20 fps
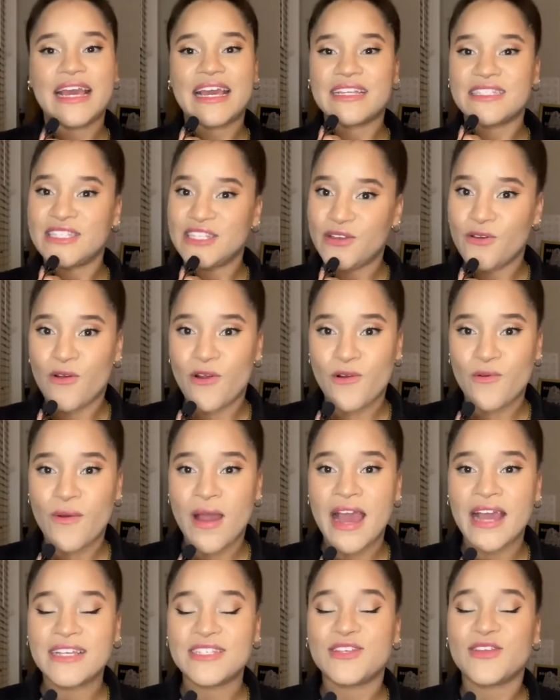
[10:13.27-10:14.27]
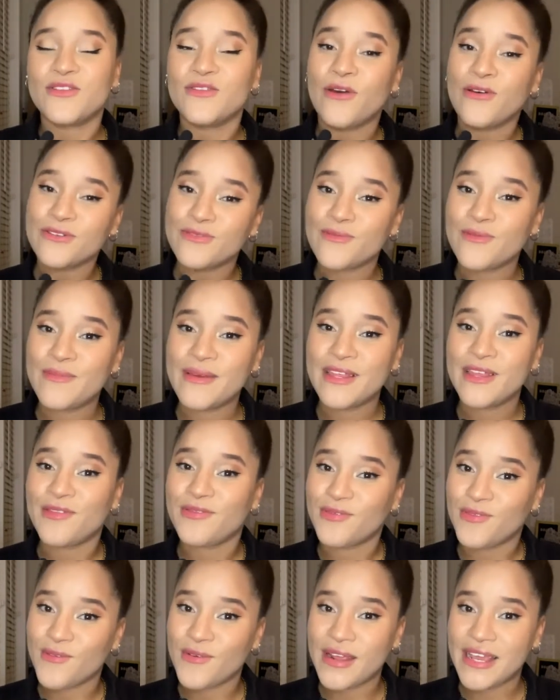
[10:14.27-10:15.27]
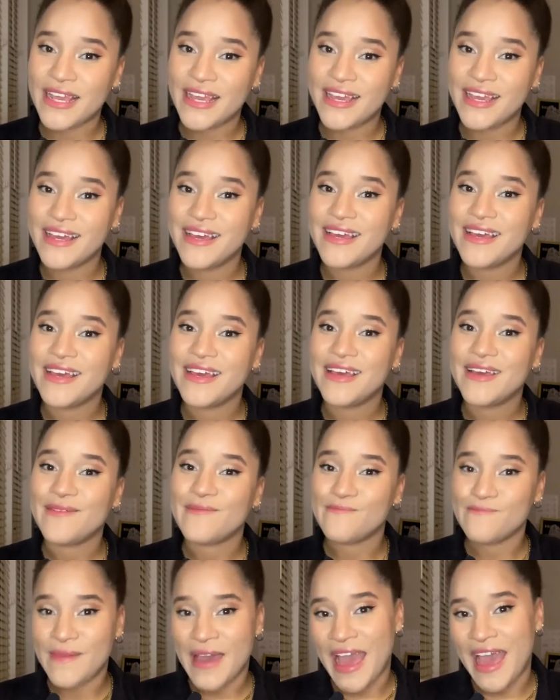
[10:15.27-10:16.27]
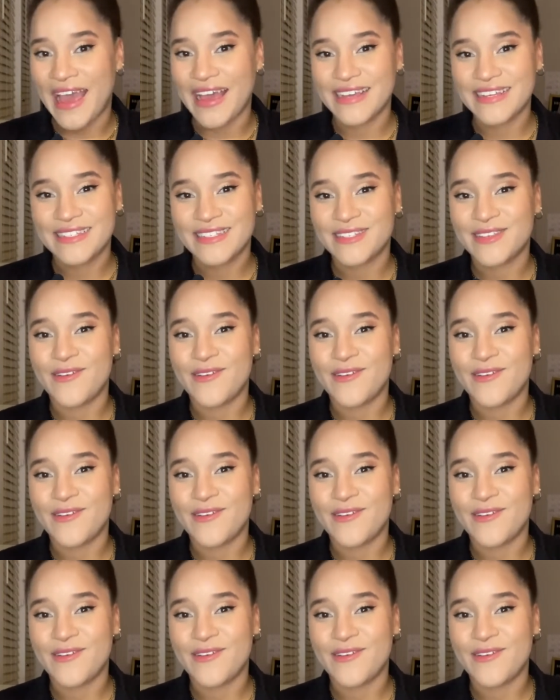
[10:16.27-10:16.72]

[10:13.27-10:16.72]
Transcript: Dior-wise, those would be the three bags.